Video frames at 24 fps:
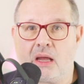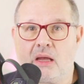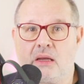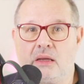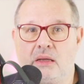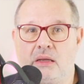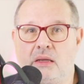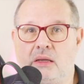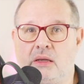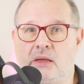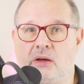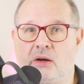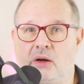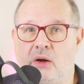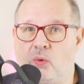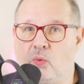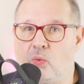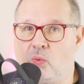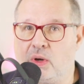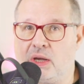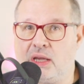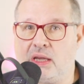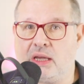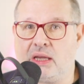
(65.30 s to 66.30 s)
you know,
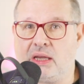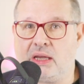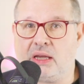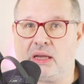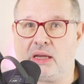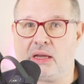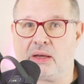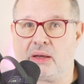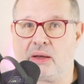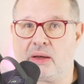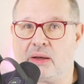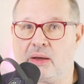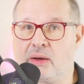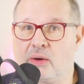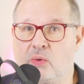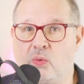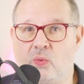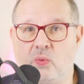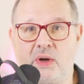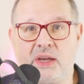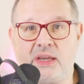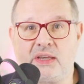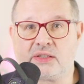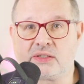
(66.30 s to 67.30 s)
we, uh,
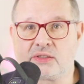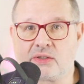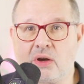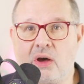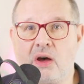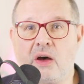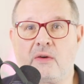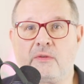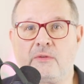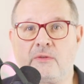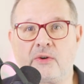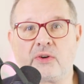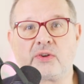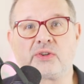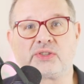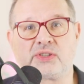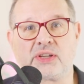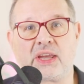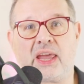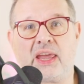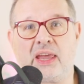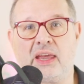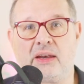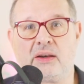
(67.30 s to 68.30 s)
we saw
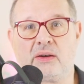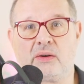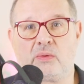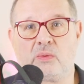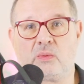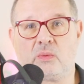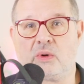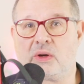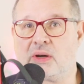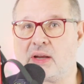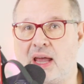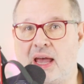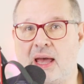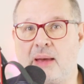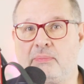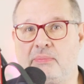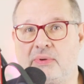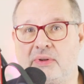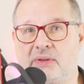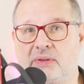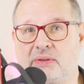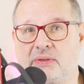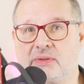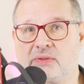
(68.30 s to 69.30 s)
firsthand what
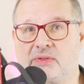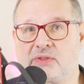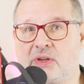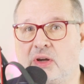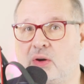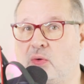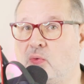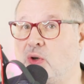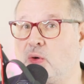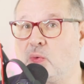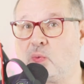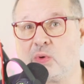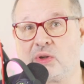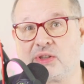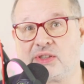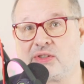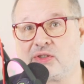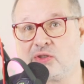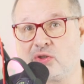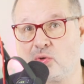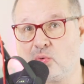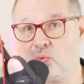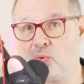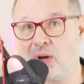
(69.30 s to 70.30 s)
happened. So it was
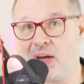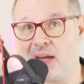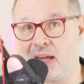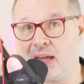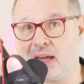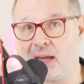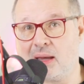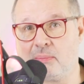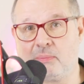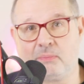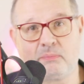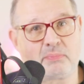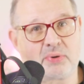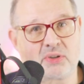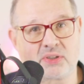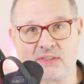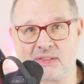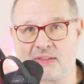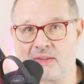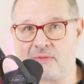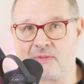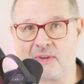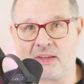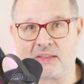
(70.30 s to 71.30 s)
two A M
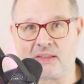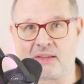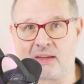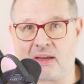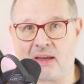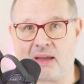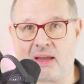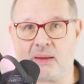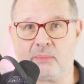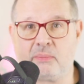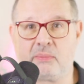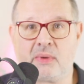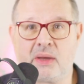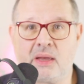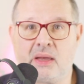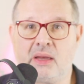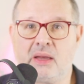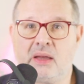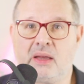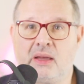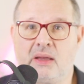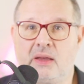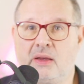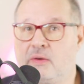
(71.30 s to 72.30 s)
Pacific time,
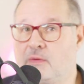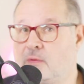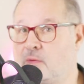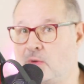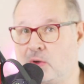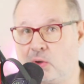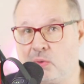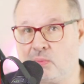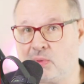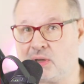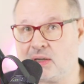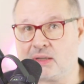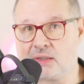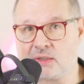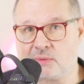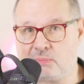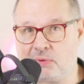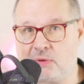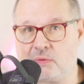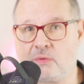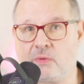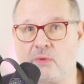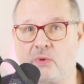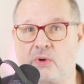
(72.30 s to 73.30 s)
a few minutes
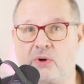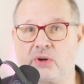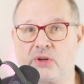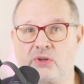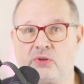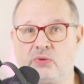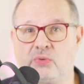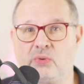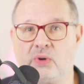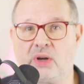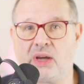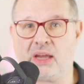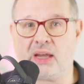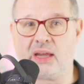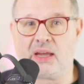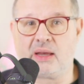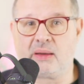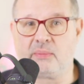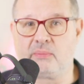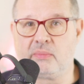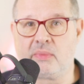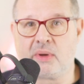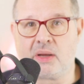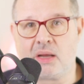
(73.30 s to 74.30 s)
before two A
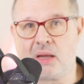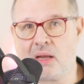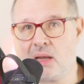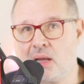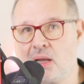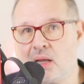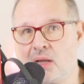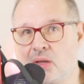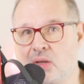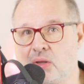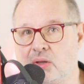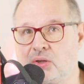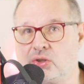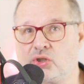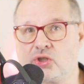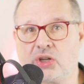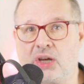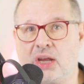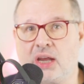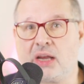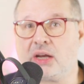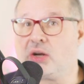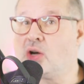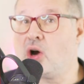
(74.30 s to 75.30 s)
M, the
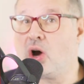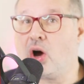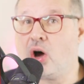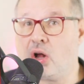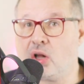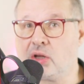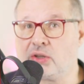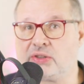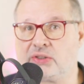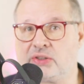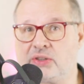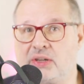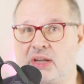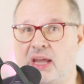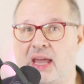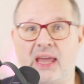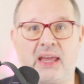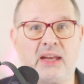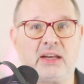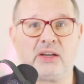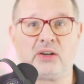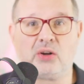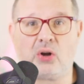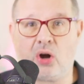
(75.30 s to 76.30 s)
chain halted,
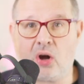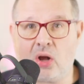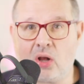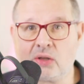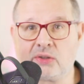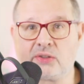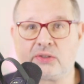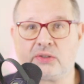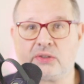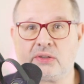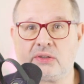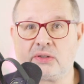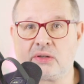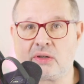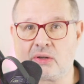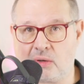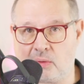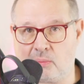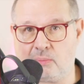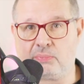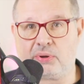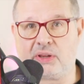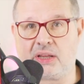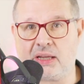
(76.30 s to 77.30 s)
and it halted
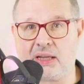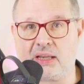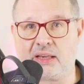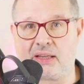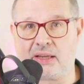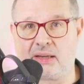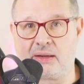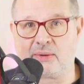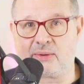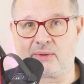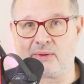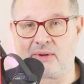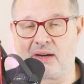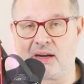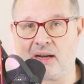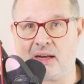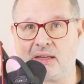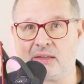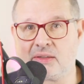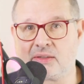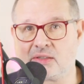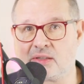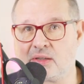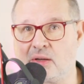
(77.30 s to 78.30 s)
completely,
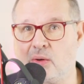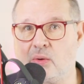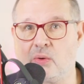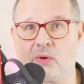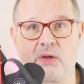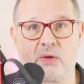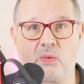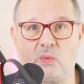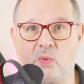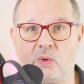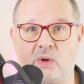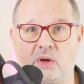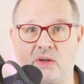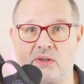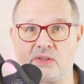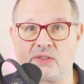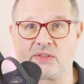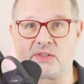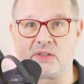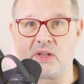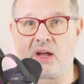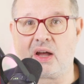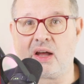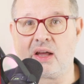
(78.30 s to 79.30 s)
right? So it
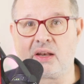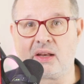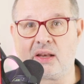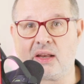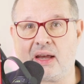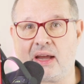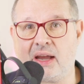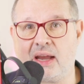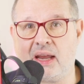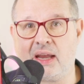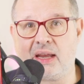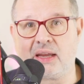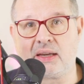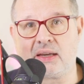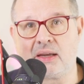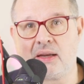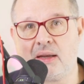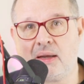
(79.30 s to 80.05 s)
was not like